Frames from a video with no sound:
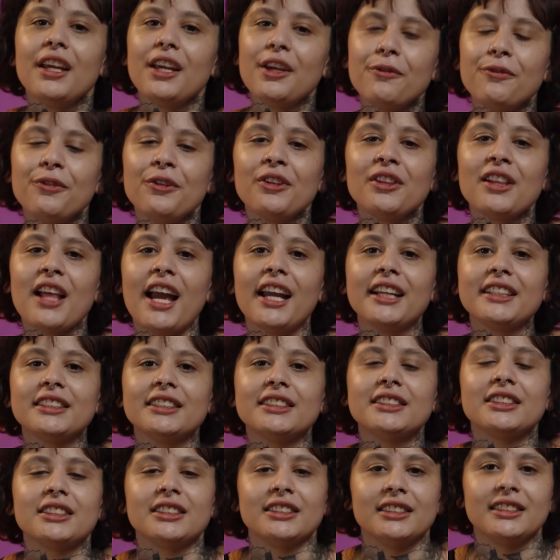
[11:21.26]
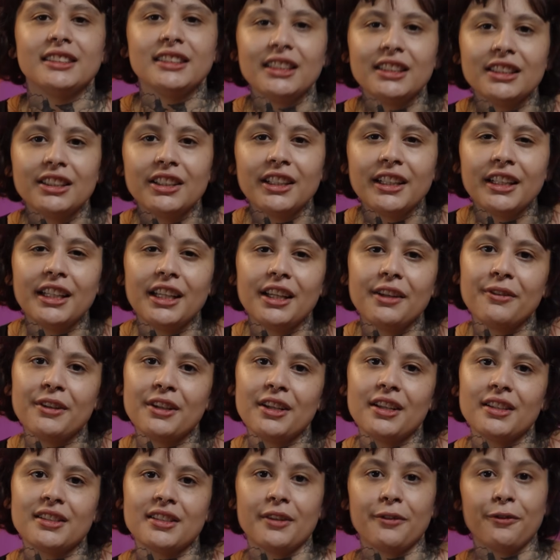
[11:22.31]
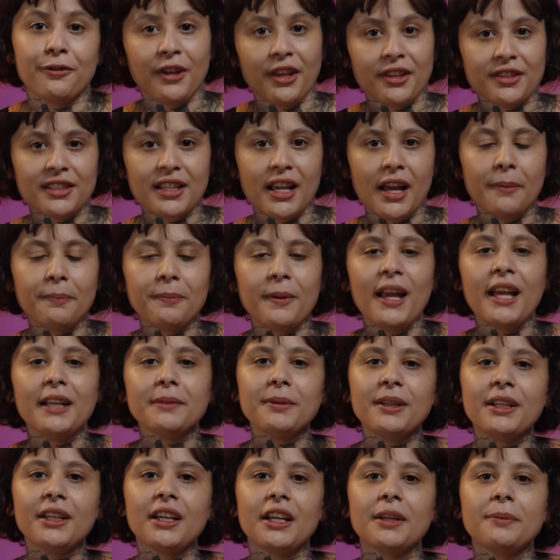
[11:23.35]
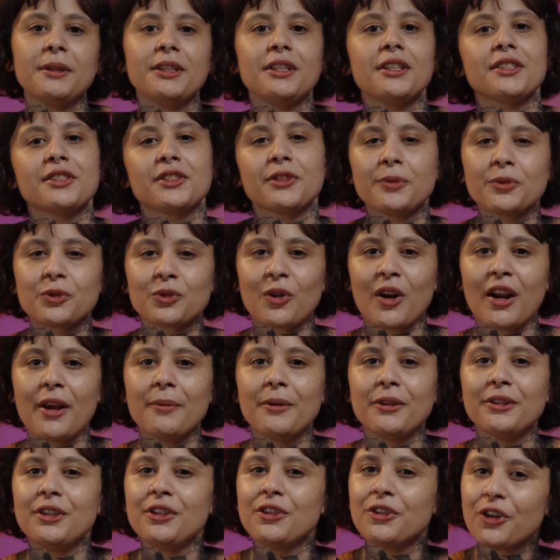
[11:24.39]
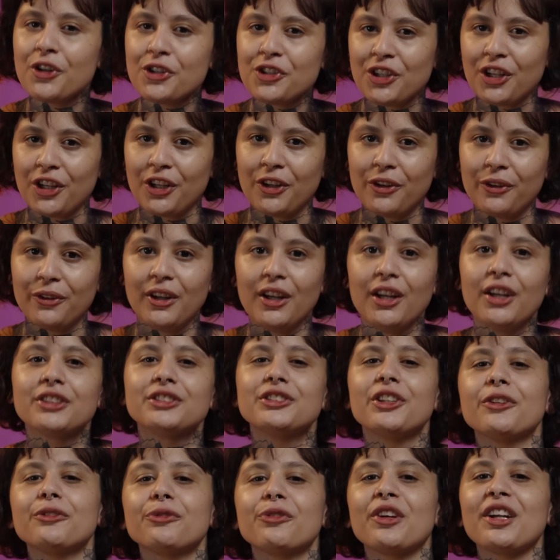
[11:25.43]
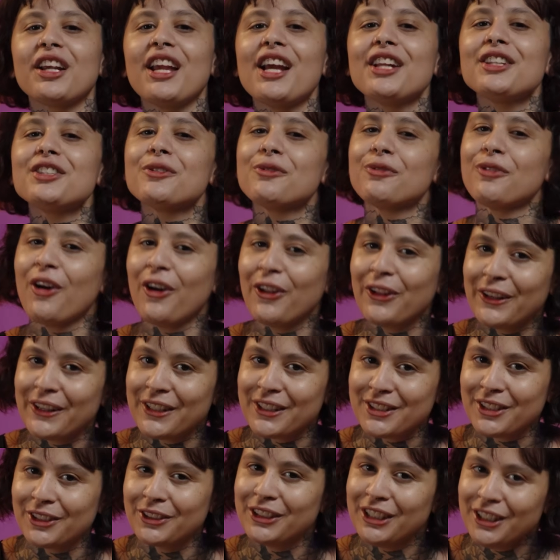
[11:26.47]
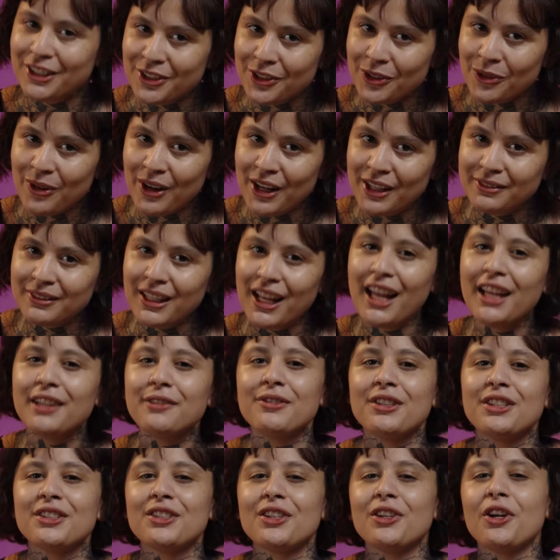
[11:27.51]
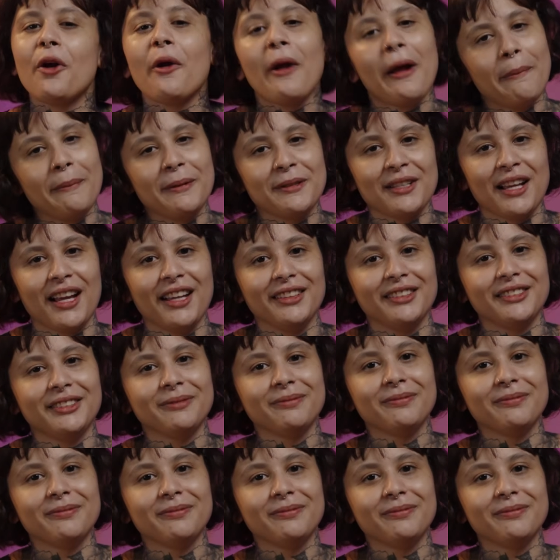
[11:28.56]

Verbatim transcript: If you liked it, consider giving us a thumbs up and becoming a subscriber in our channel. Don't forget to follow us on Instagram and visit our website.